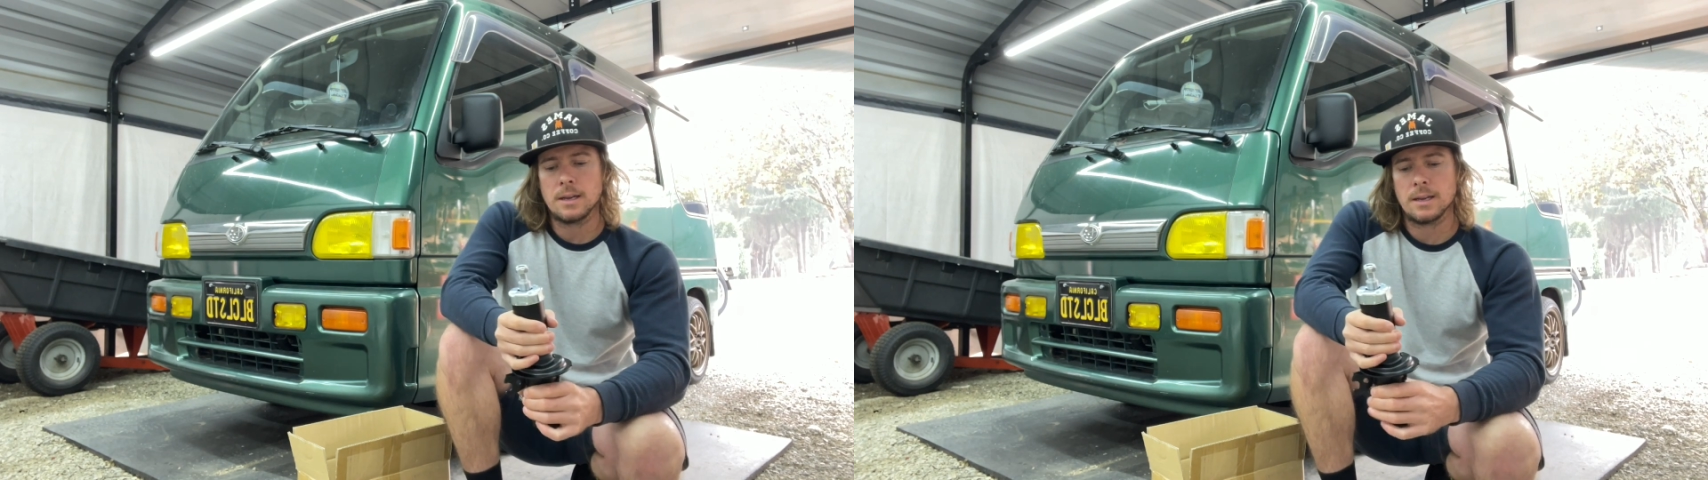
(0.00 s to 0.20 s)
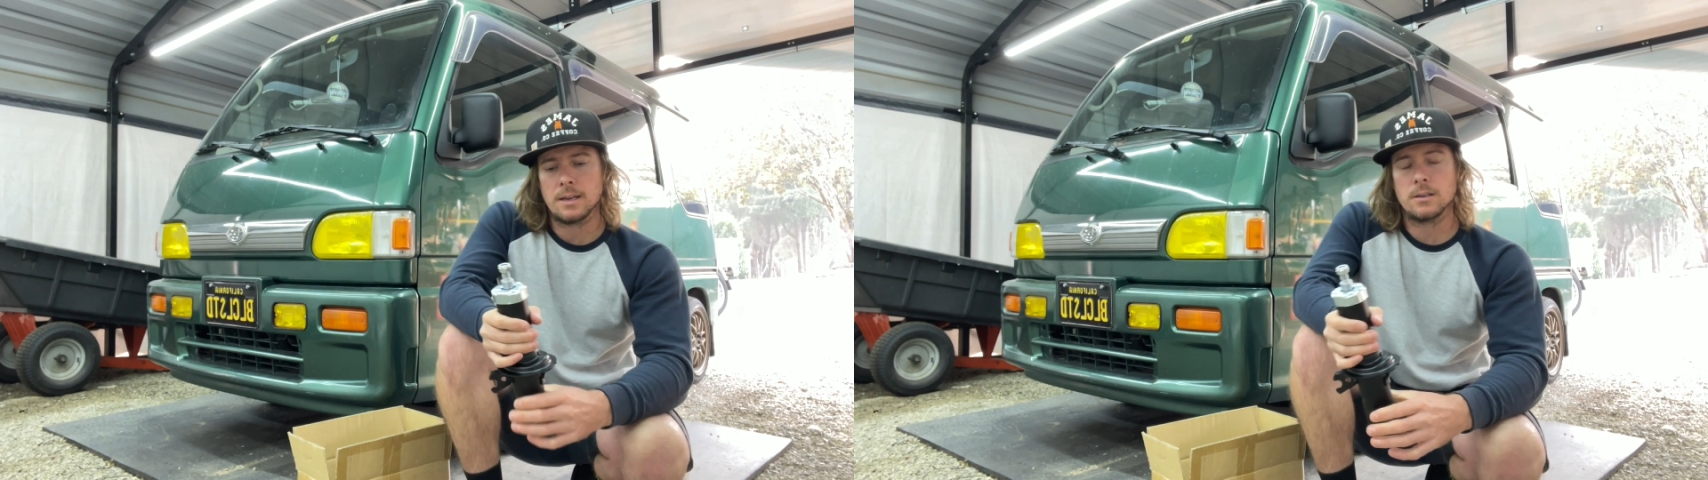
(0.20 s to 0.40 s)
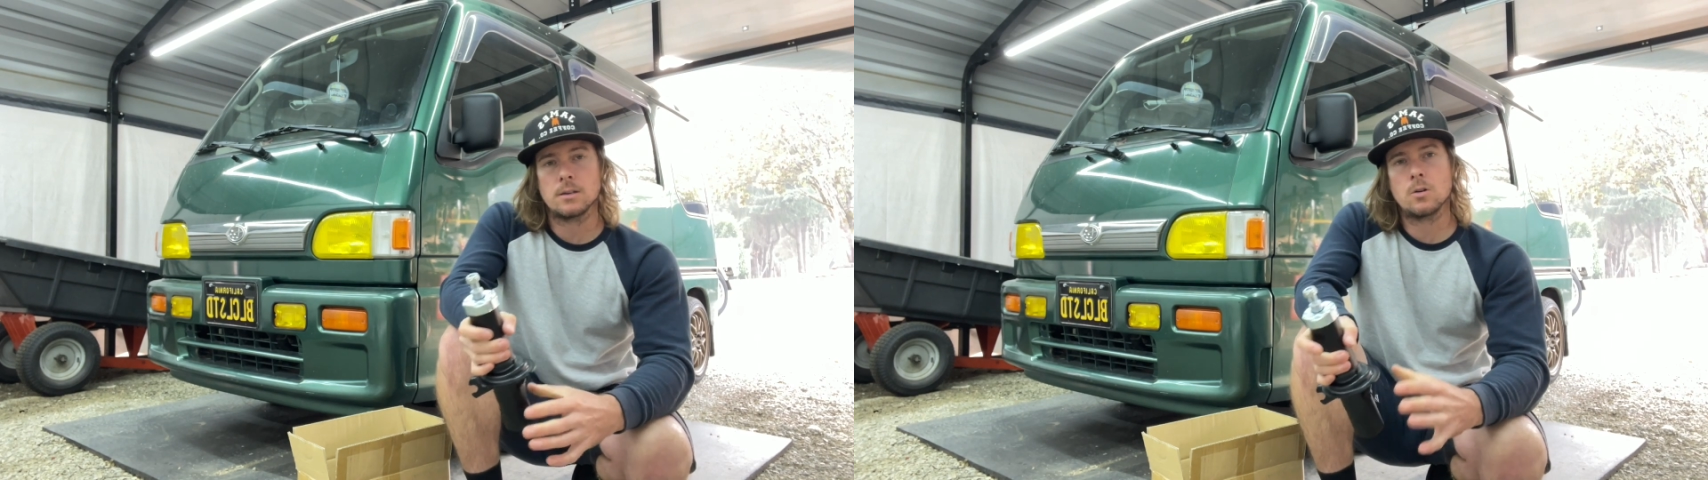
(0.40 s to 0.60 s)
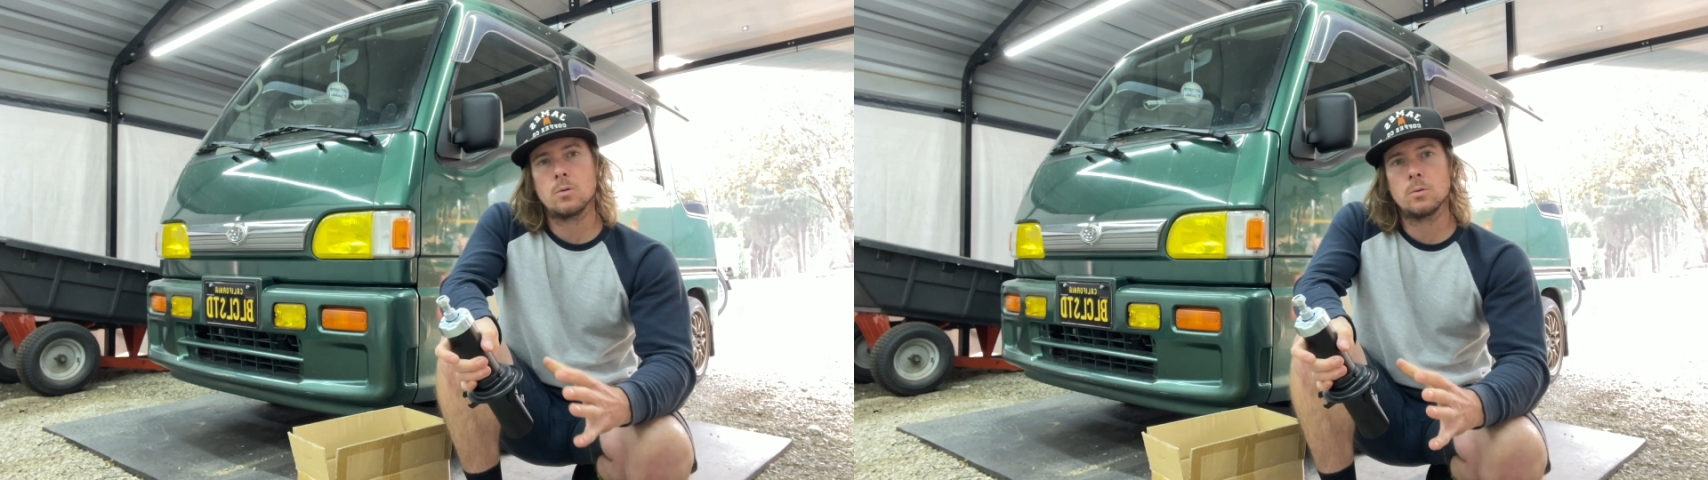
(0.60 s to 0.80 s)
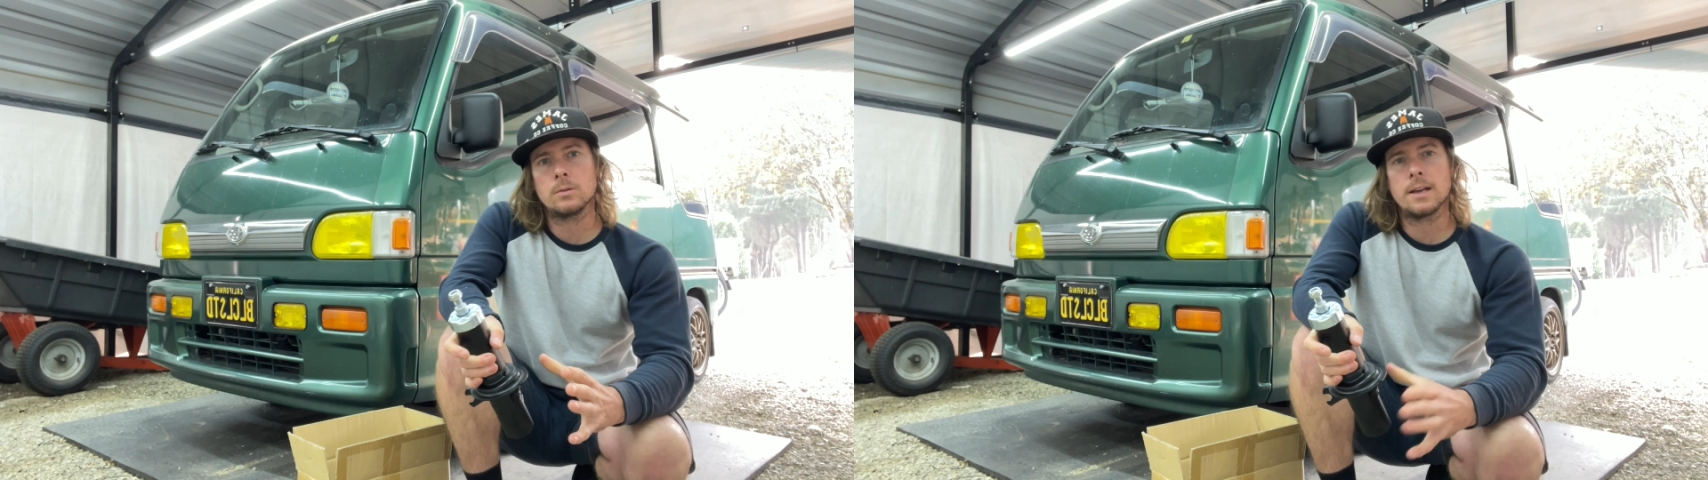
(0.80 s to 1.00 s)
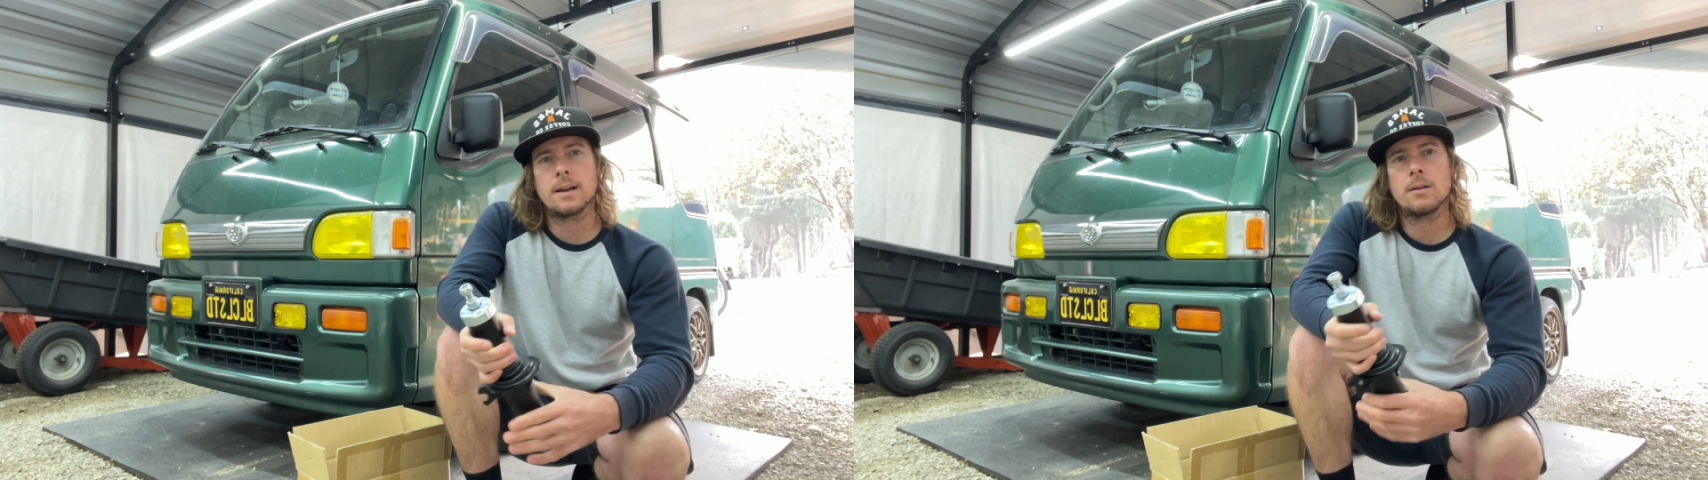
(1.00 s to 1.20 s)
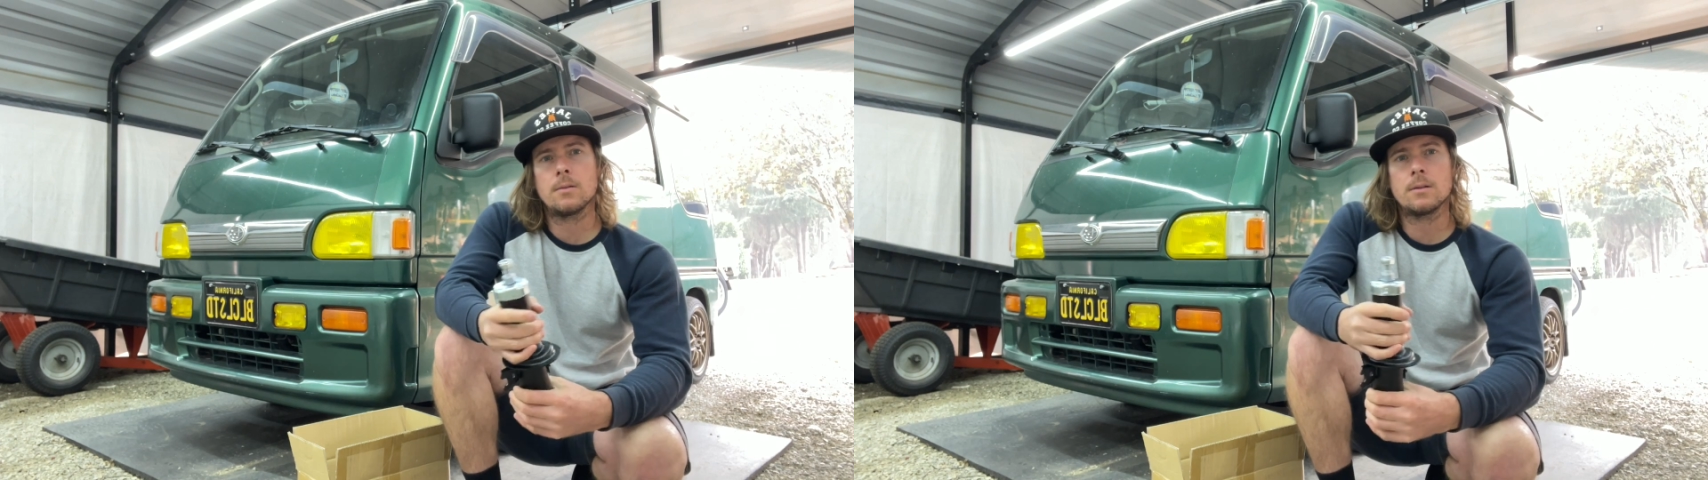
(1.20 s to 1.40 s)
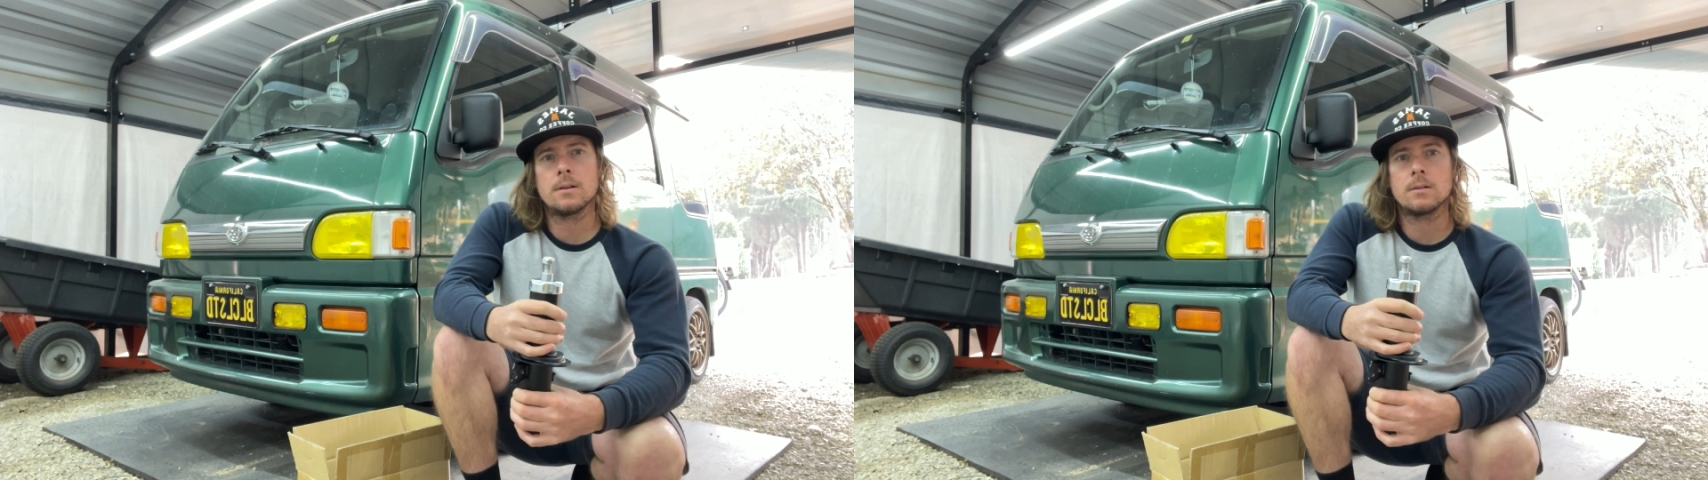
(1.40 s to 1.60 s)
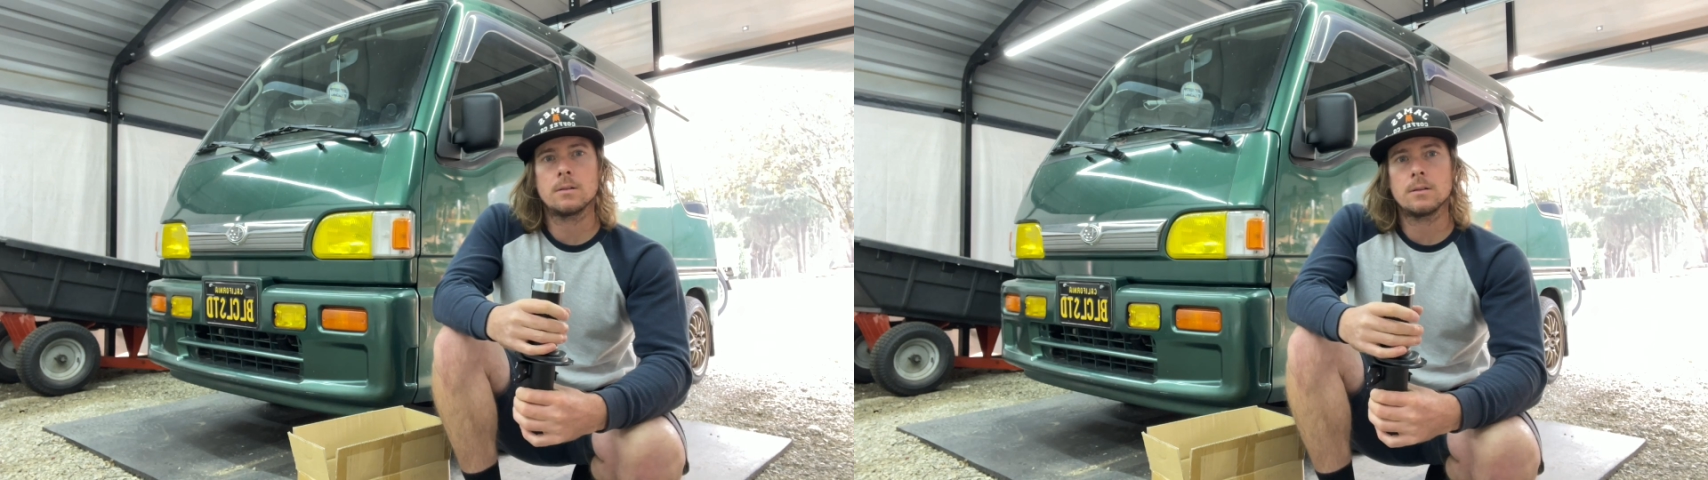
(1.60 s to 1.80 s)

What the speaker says: and you cool down